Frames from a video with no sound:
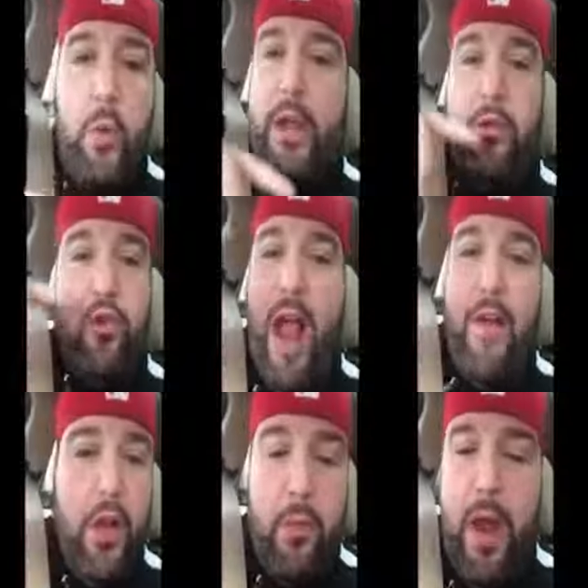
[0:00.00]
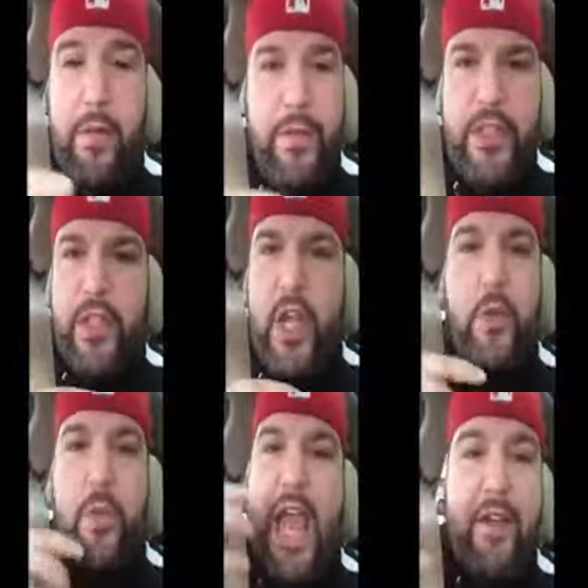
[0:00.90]
We travel around the
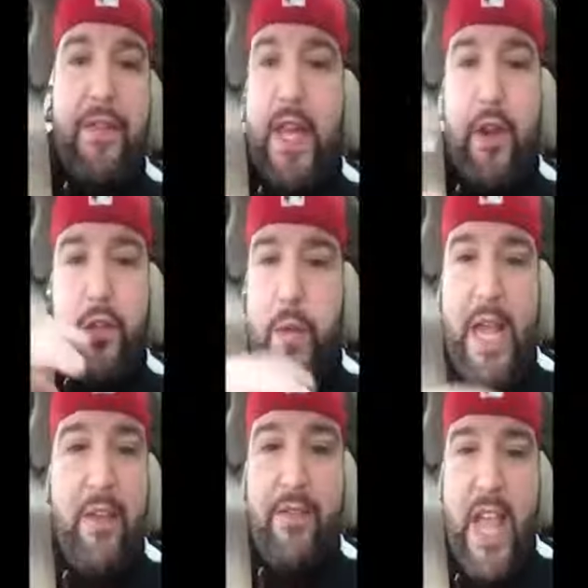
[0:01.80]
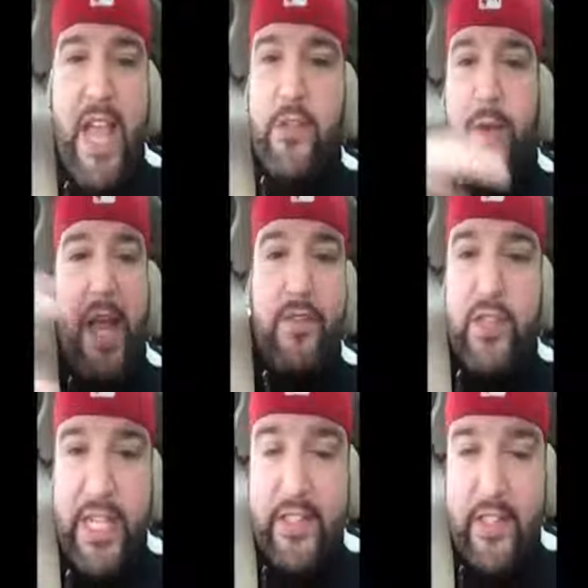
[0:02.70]
sun. We have years, we have days, we have
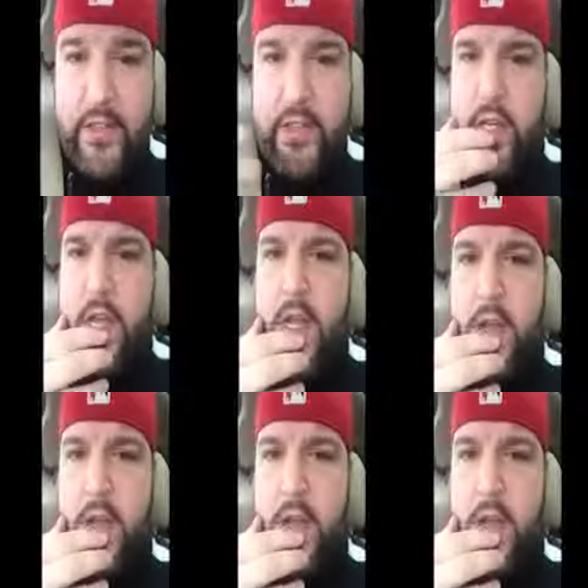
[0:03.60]
seasons.